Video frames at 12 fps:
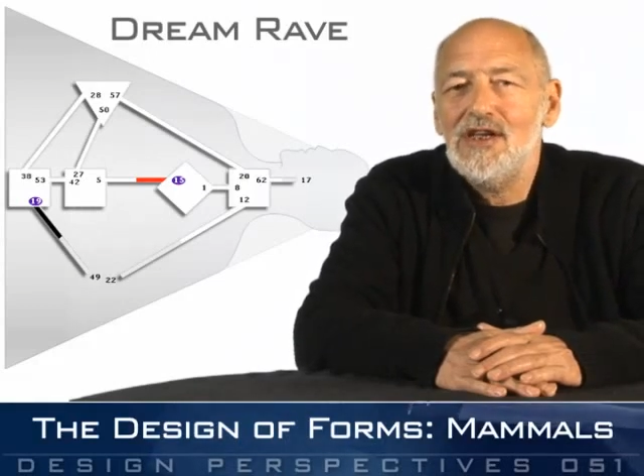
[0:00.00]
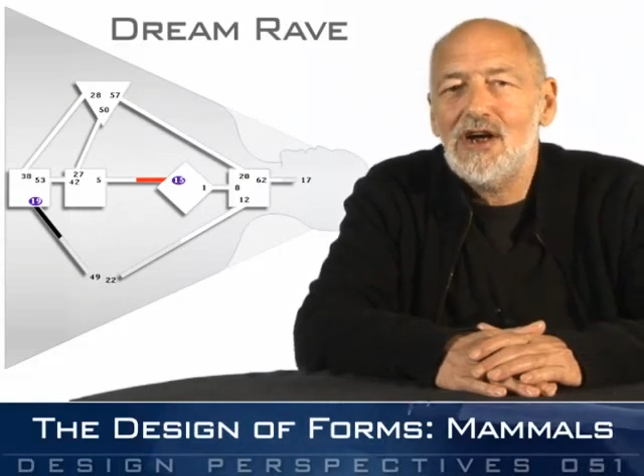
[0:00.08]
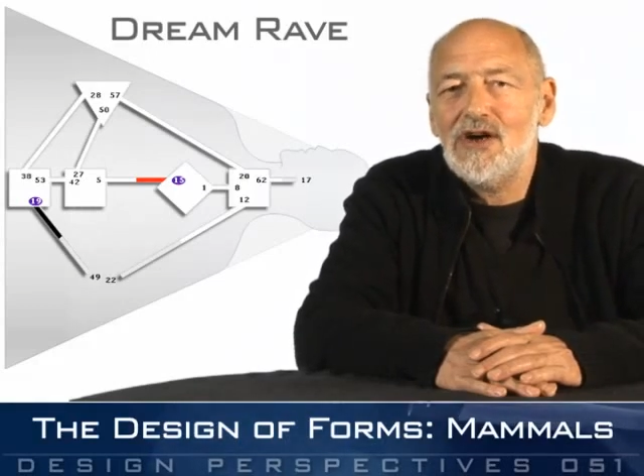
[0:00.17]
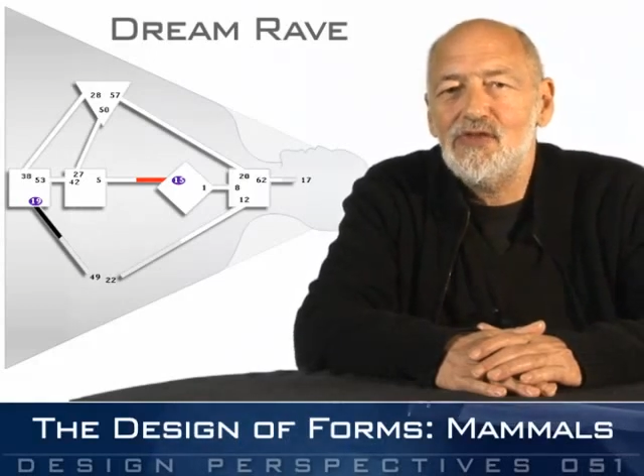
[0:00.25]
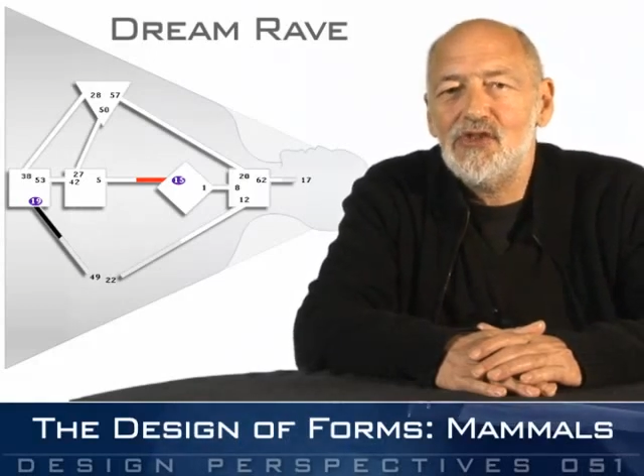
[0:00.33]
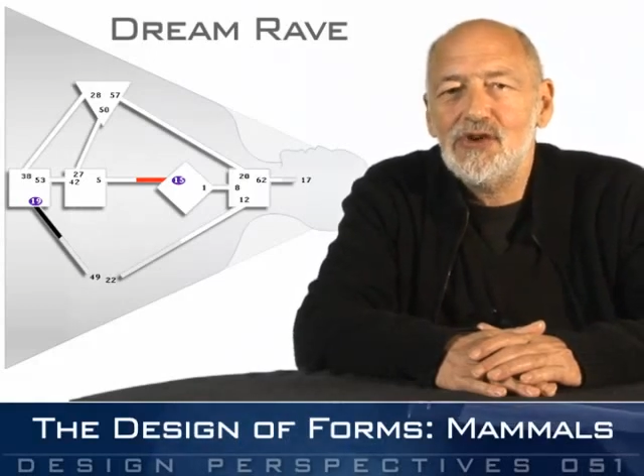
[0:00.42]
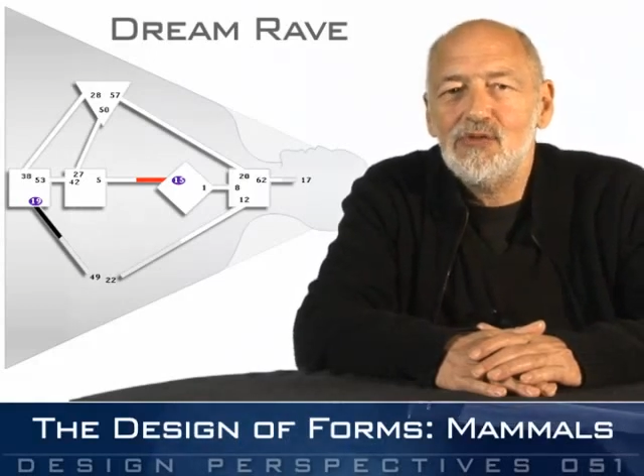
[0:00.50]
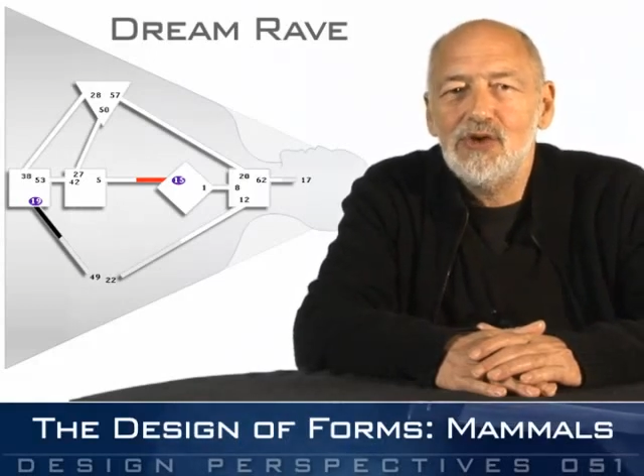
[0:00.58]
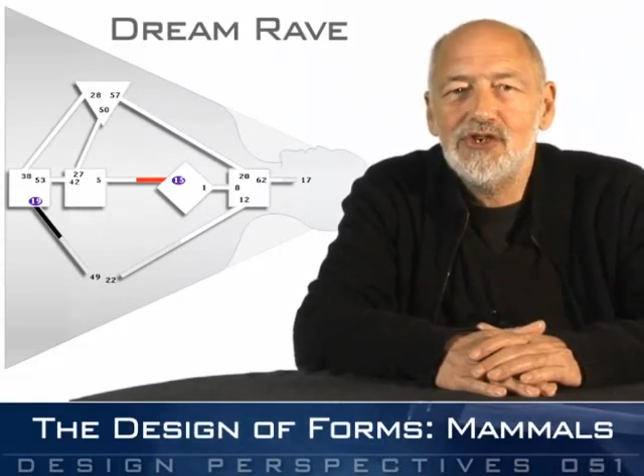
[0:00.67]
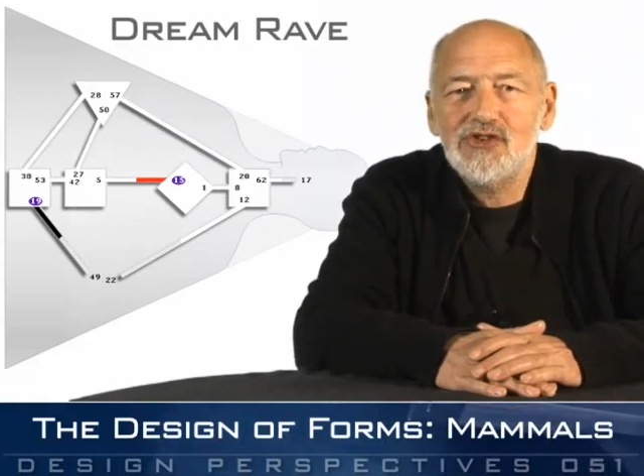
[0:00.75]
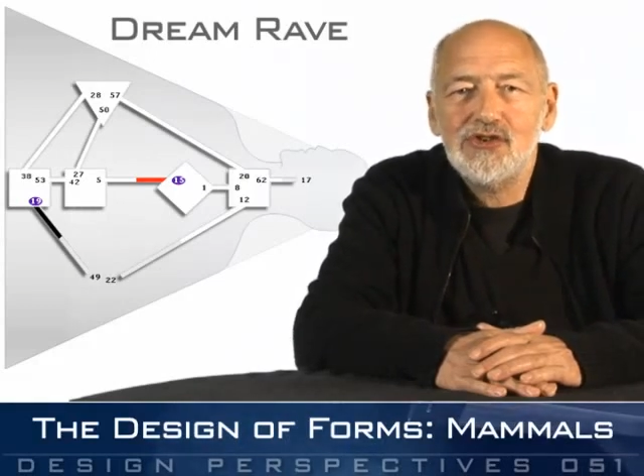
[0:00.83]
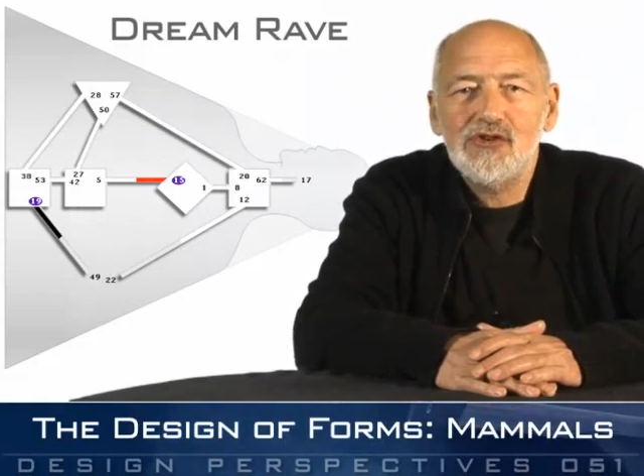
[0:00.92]
of the
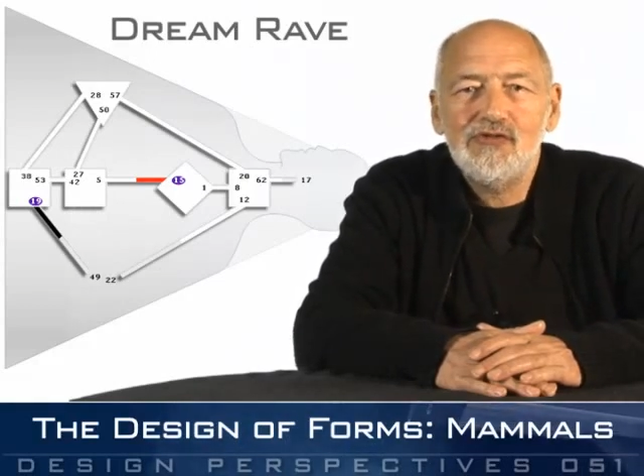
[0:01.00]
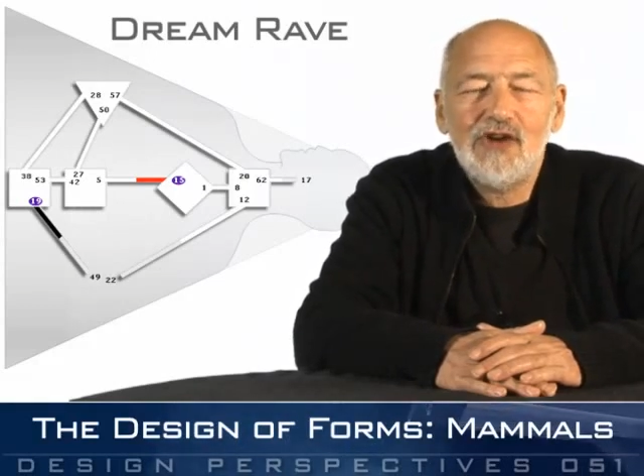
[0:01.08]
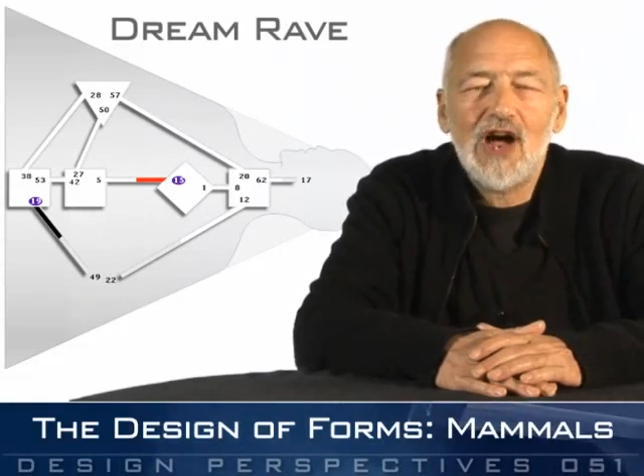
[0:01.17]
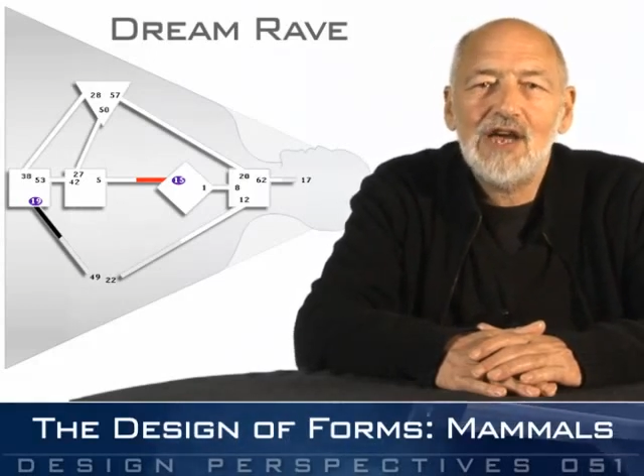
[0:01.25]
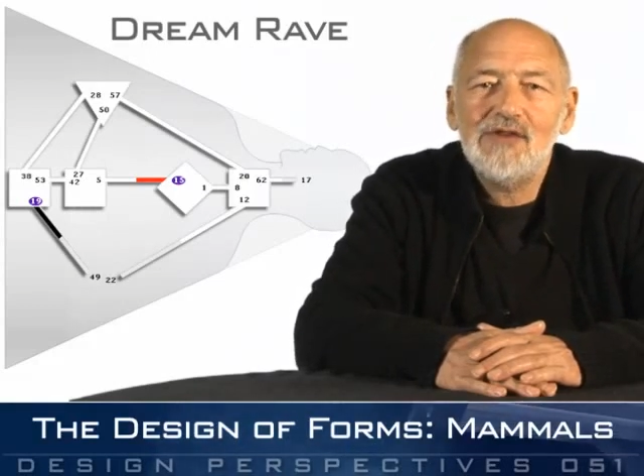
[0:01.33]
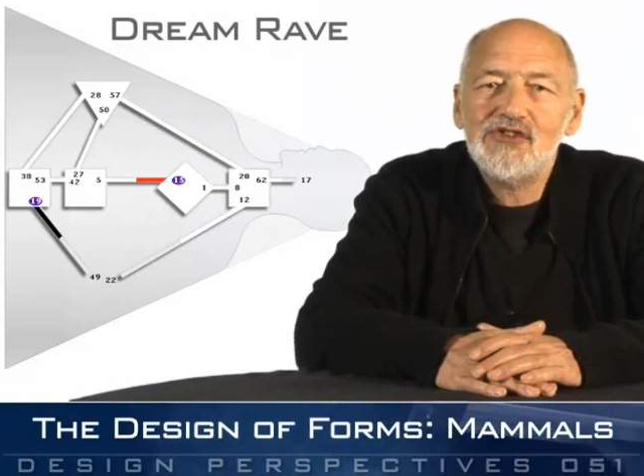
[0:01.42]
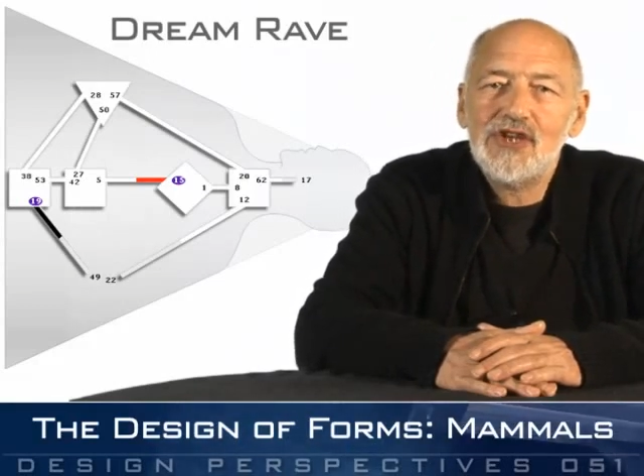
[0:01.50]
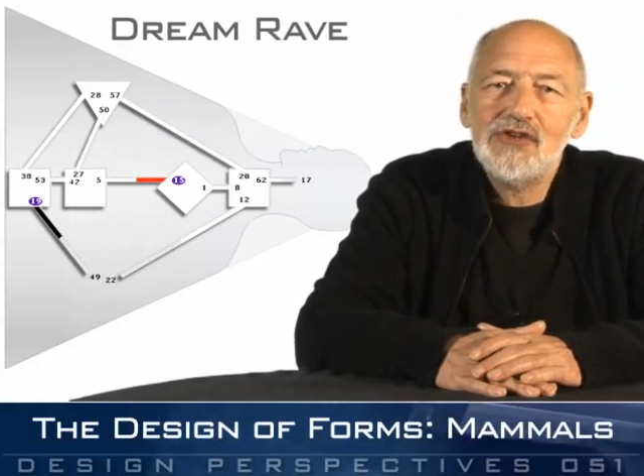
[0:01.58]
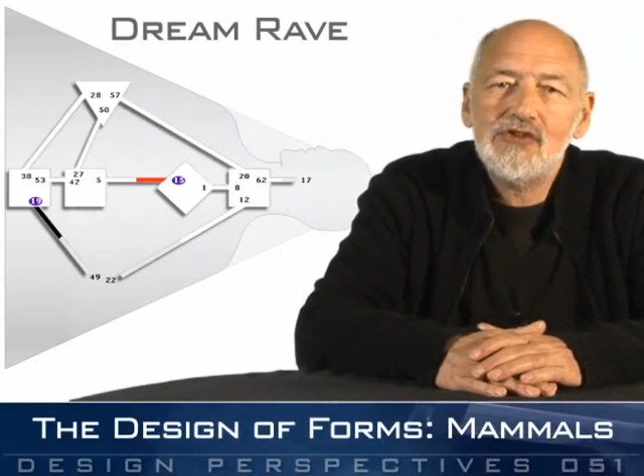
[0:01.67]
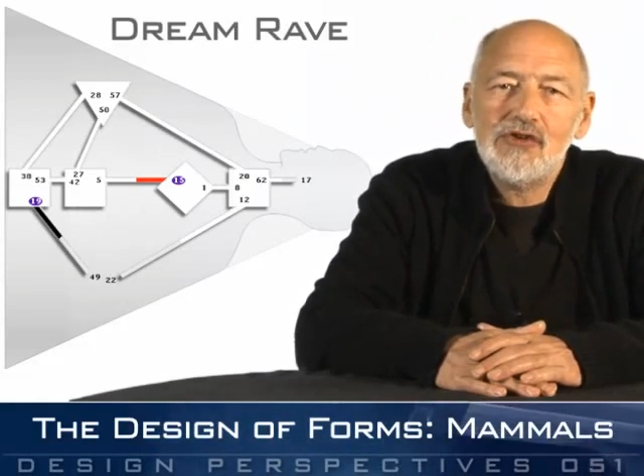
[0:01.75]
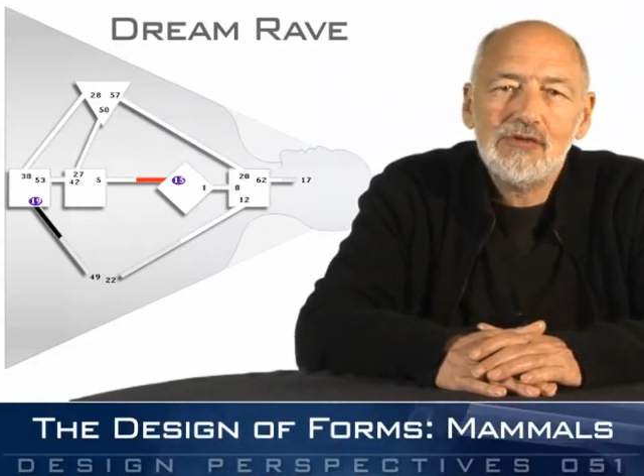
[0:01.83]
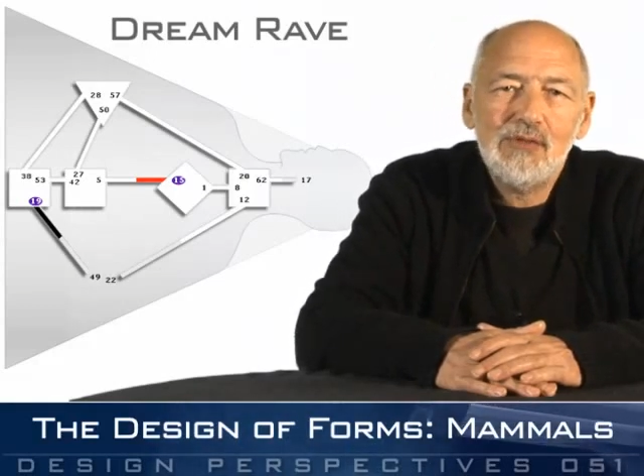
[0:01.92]
original
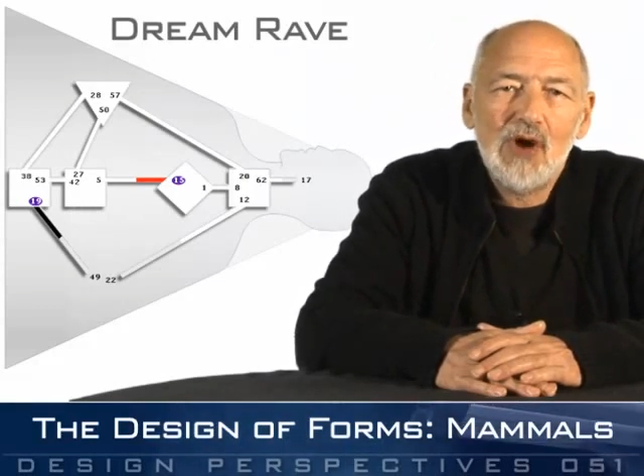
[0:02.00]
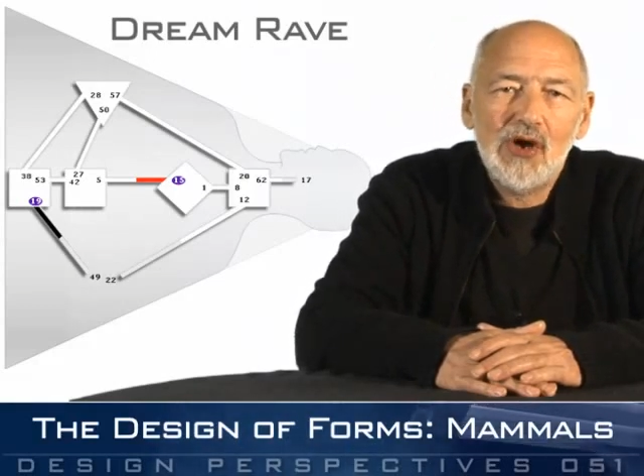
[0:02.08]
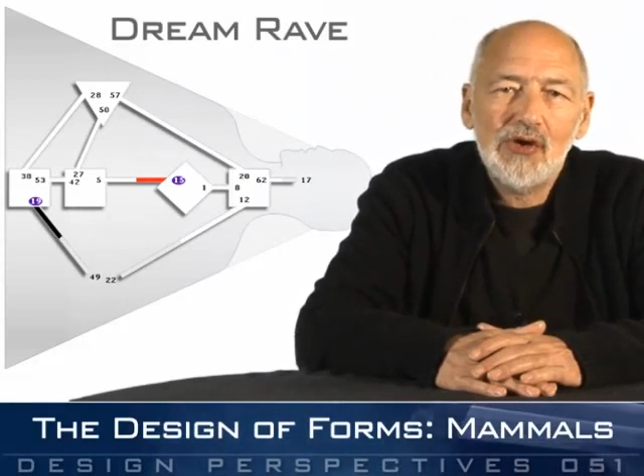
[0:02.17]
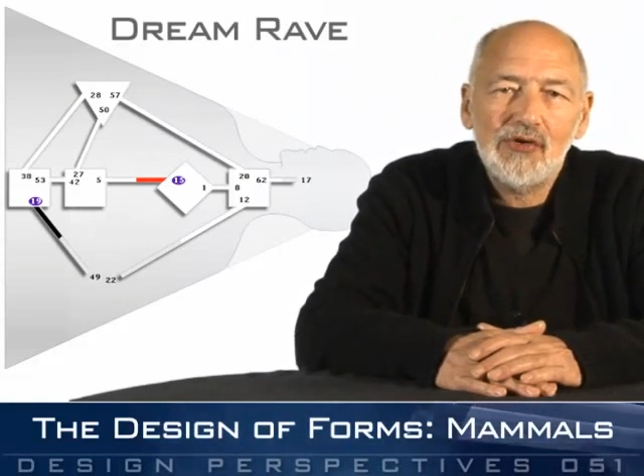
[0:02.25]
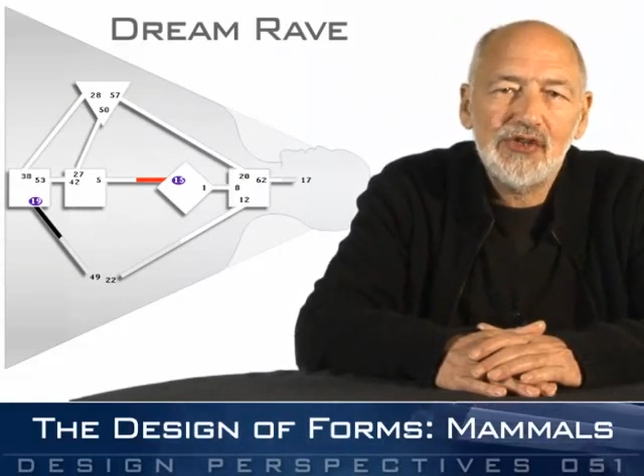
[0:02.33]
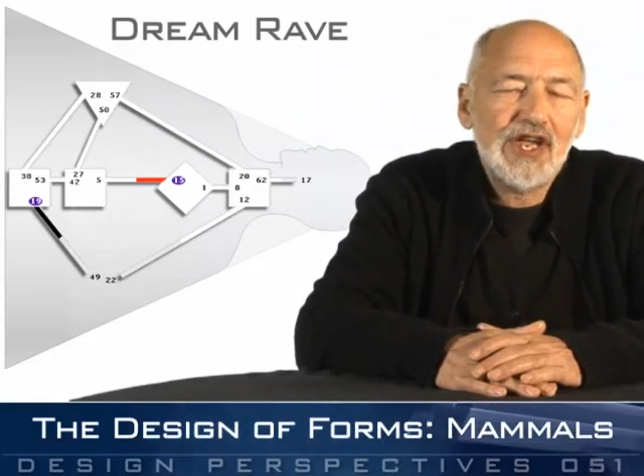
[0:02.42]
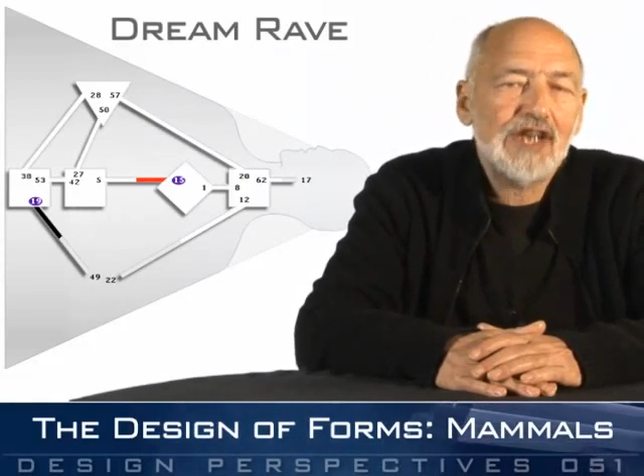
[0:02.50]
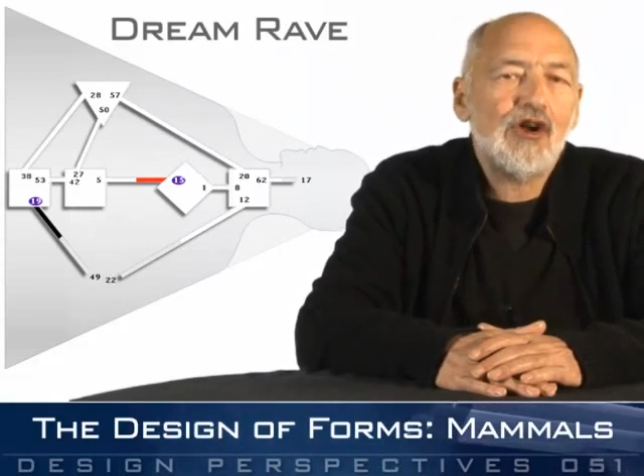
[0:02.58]
five-centered model, yet